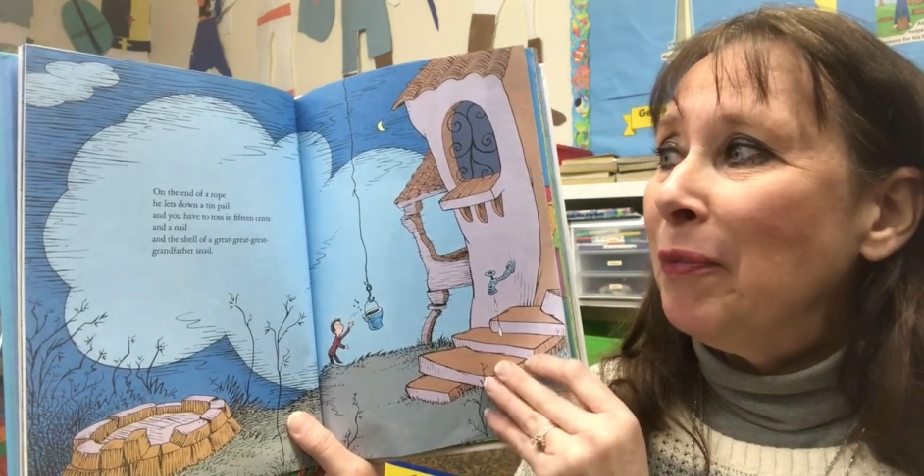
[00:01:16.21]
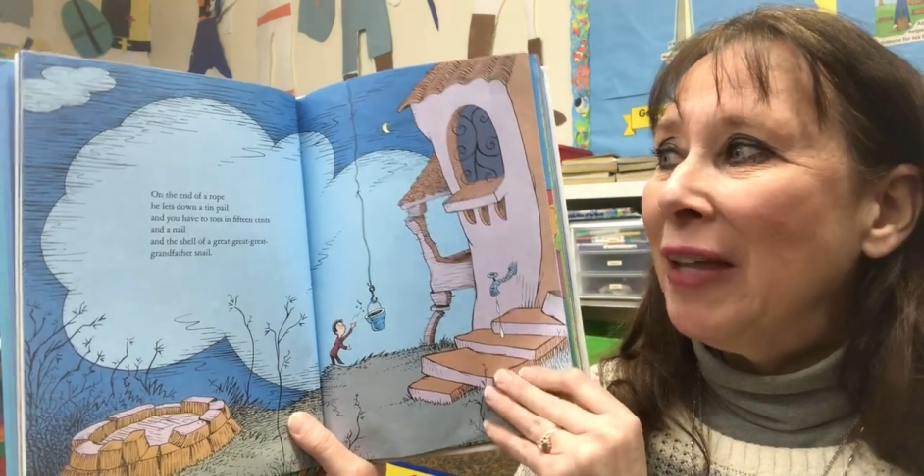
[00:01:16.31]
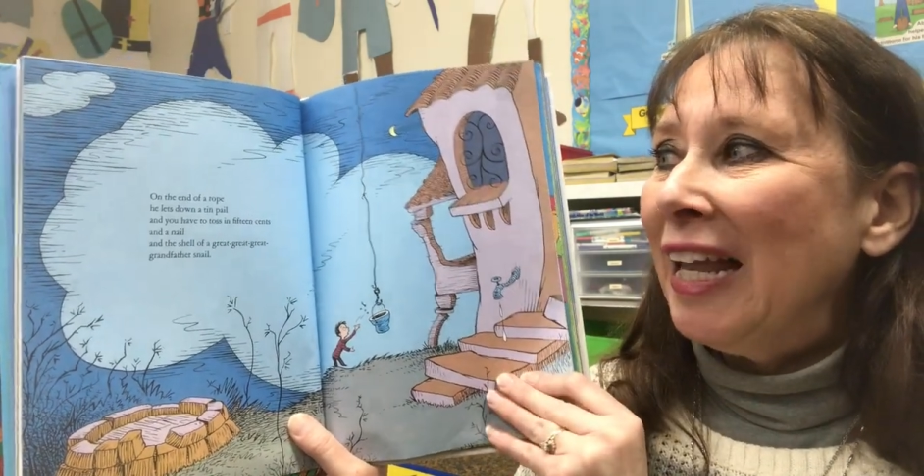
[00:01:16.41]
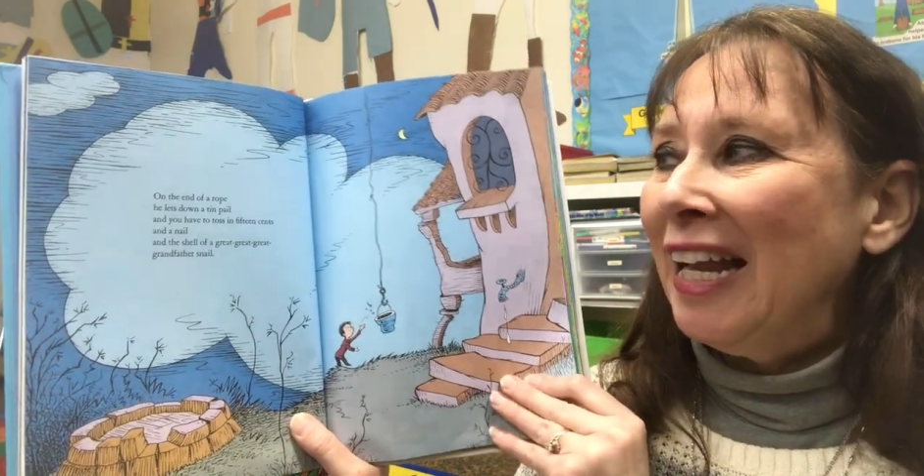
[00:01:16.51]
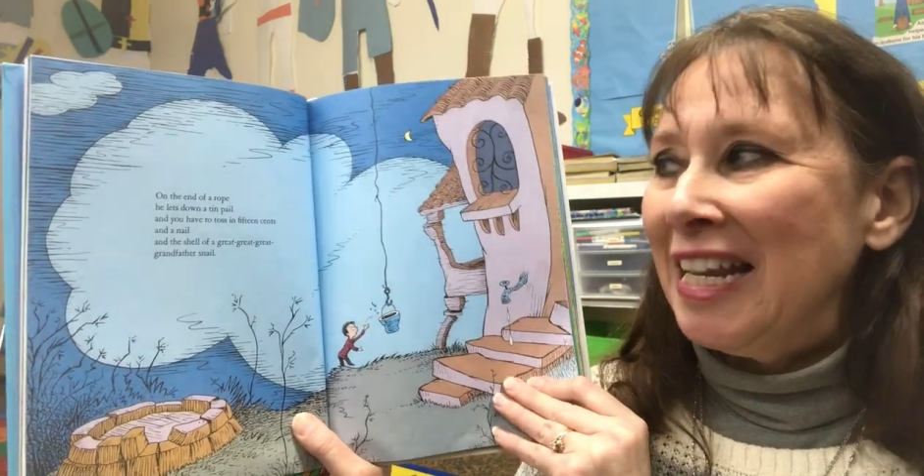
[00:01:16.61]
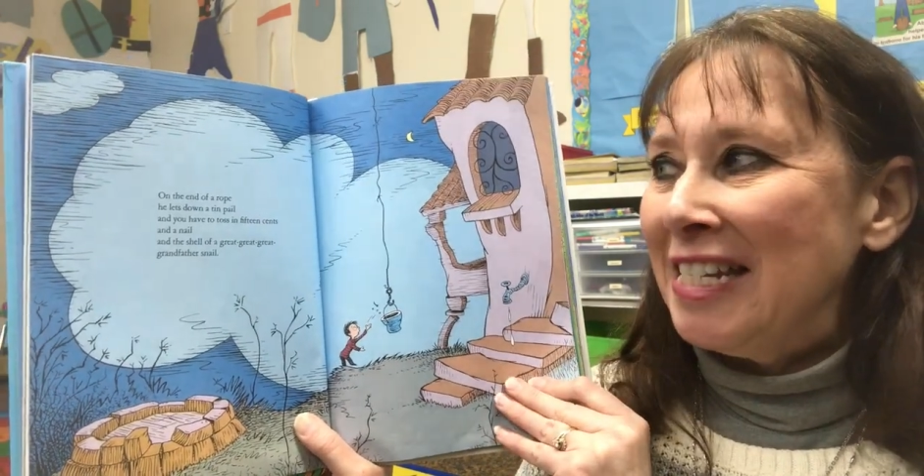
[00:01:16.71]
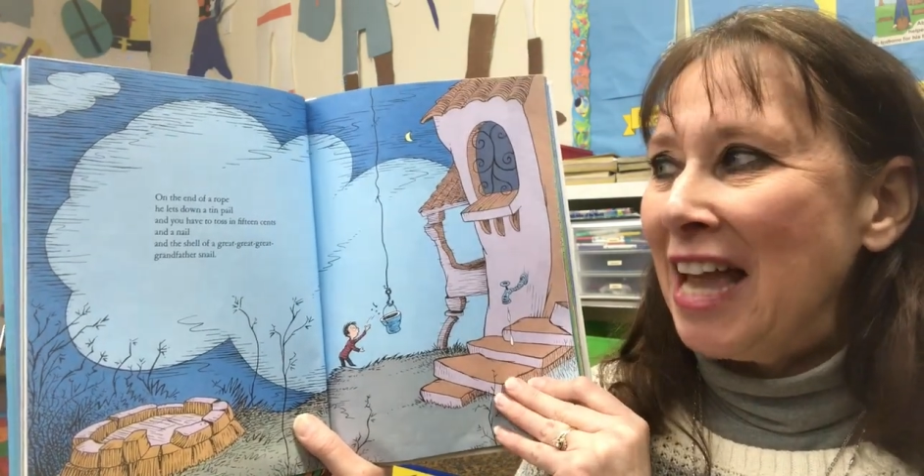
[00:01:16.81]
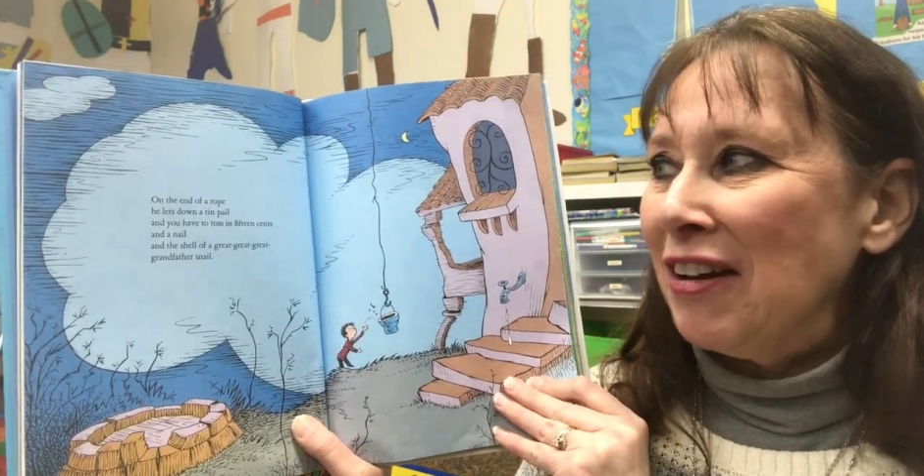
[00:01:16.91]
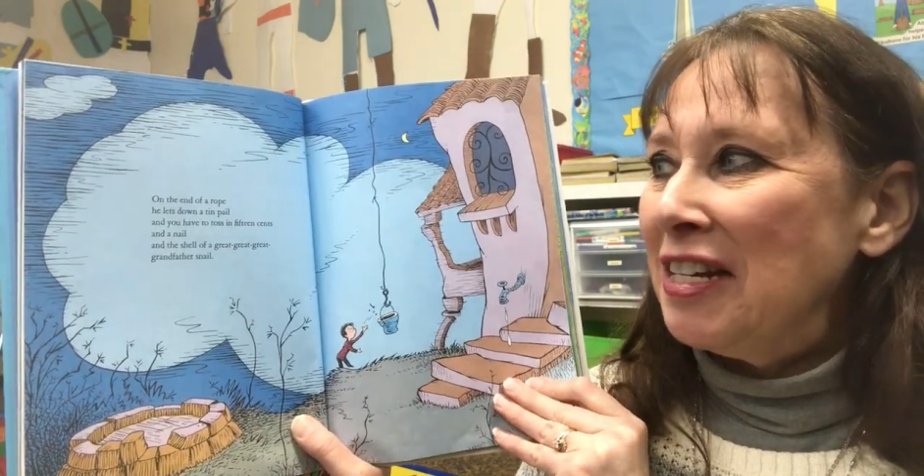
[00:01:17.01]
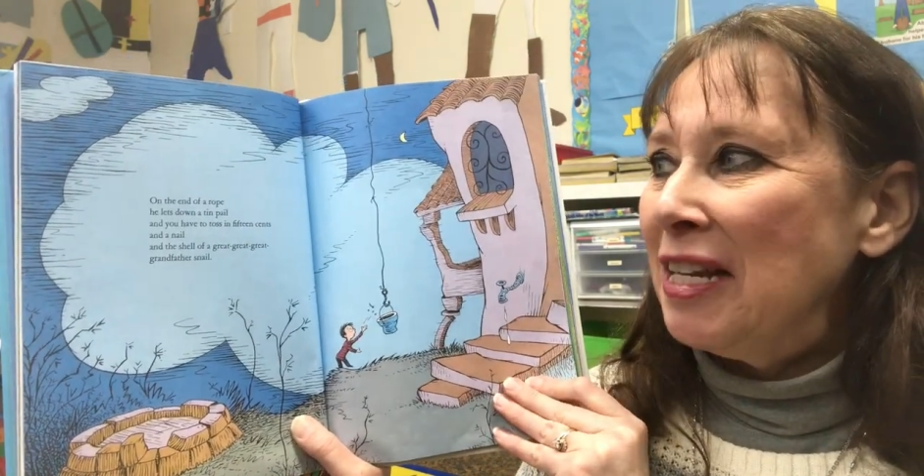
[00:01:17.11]
he lets
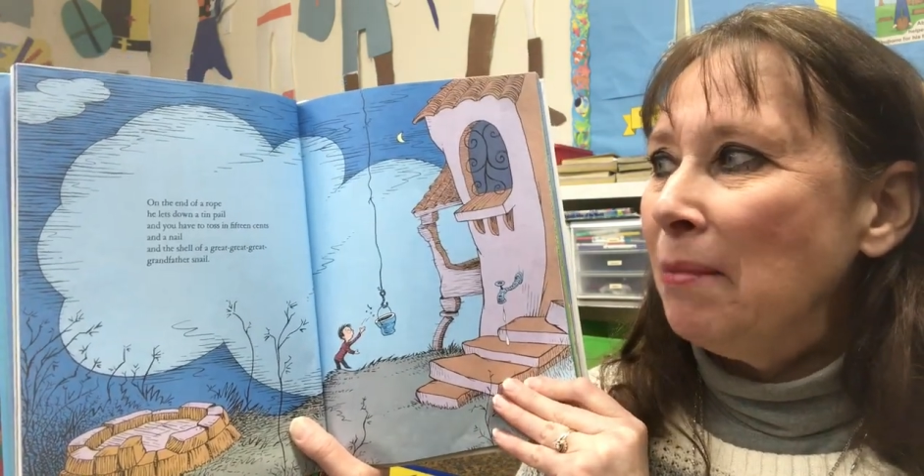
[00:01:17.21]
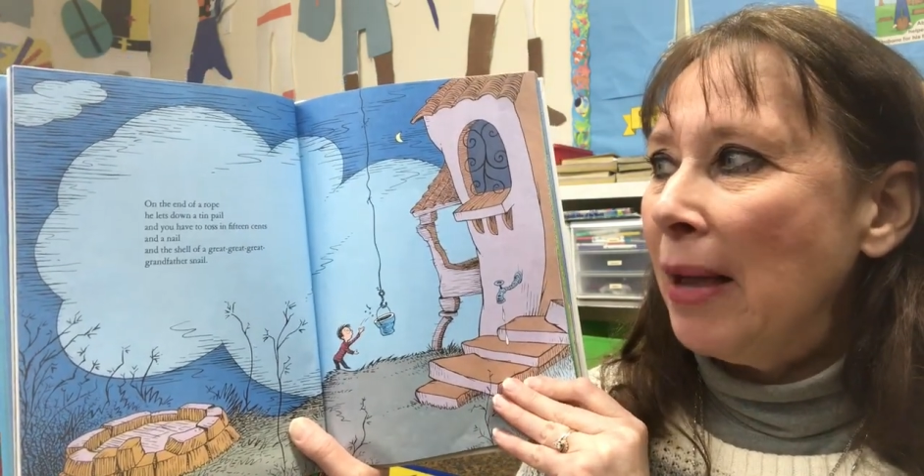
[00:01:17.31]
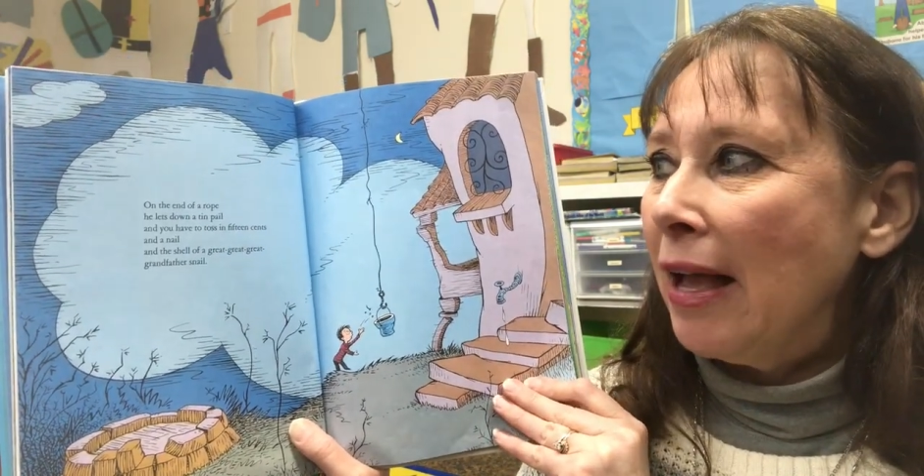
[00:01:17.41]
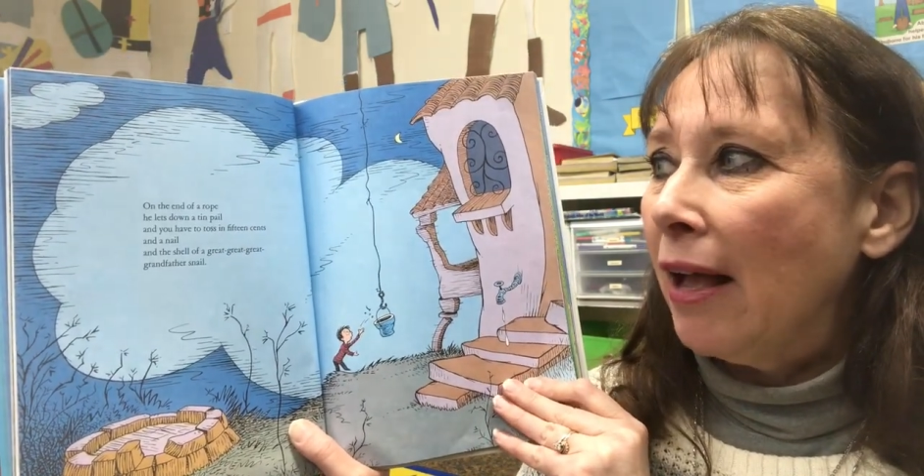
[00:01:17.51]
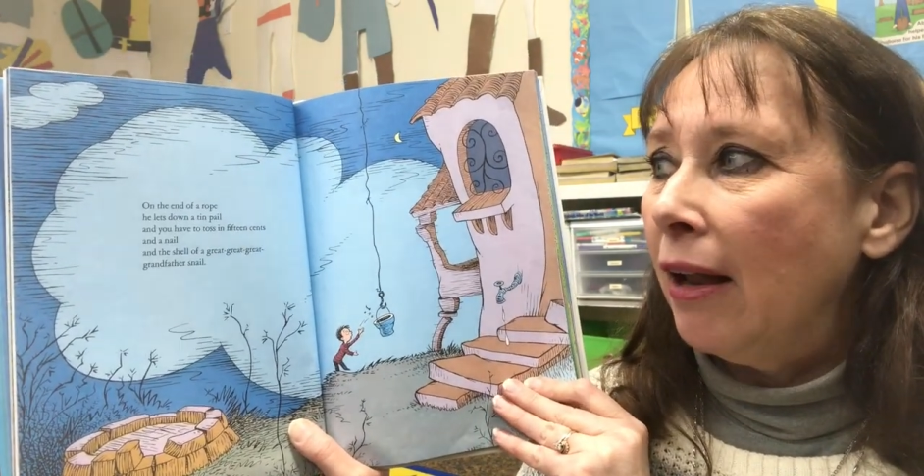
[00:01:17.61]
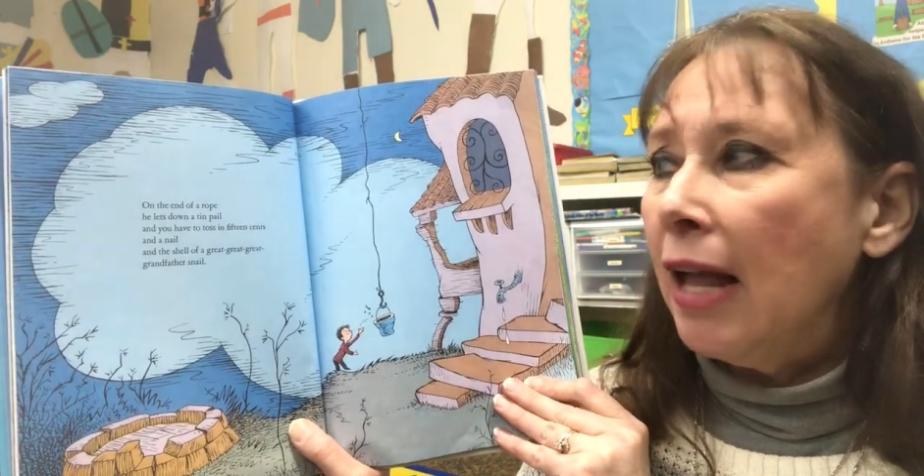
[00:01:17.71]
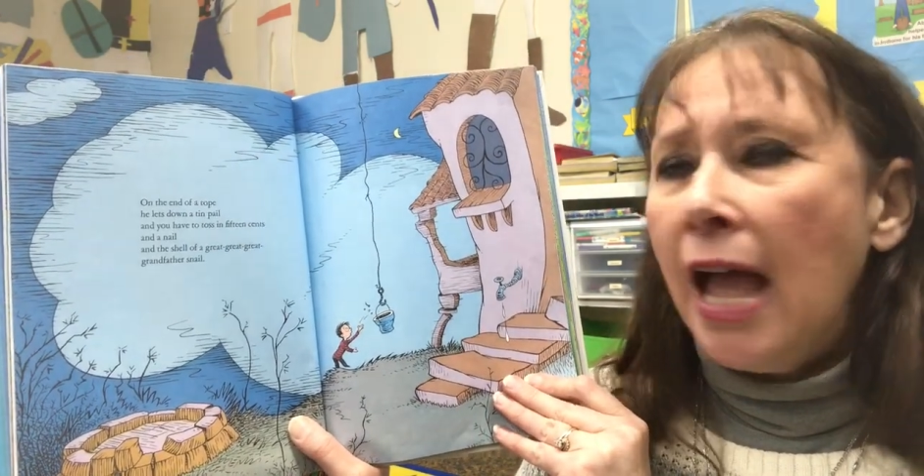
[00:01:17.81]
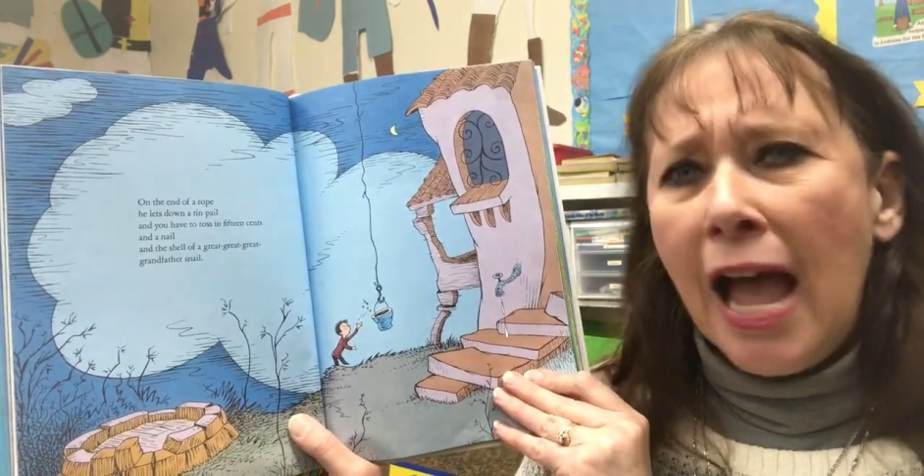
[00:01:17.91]
down a tin pail,